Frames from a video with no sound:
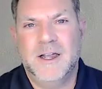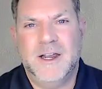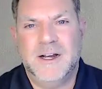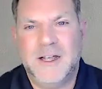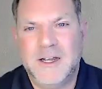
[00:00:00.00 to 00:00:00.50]

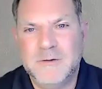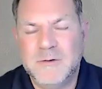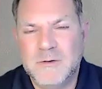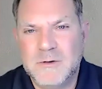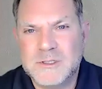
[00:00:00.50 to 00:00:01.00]
And I
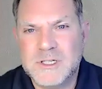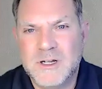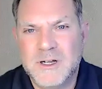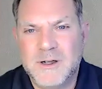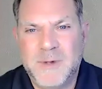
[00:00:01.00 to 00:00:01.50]

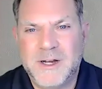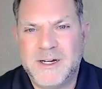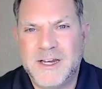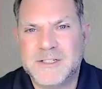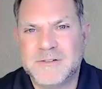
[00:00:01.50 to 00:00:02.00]
saw a
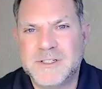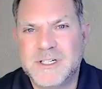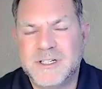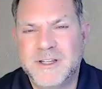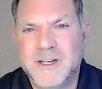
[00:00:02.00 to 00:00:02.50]
podcast
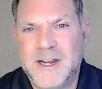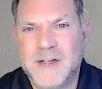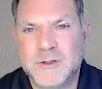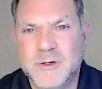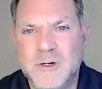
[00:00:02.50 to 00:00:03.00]
recently that
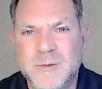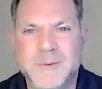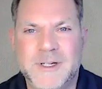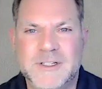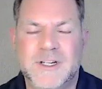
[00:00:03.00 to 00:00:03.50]
Andrew
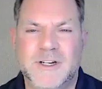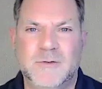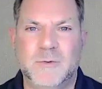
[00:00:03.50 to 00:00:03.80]
Huberman did